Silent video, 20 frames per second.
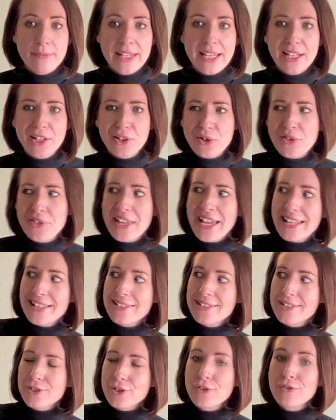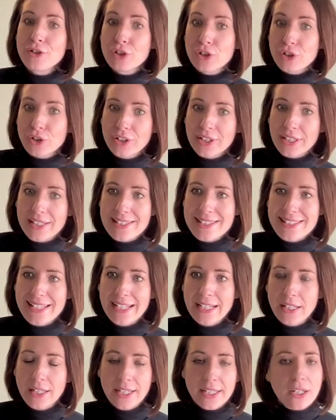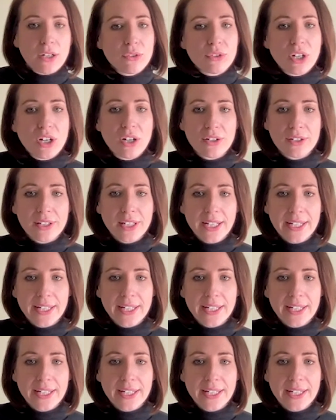they could then sort of look and say like, oh God,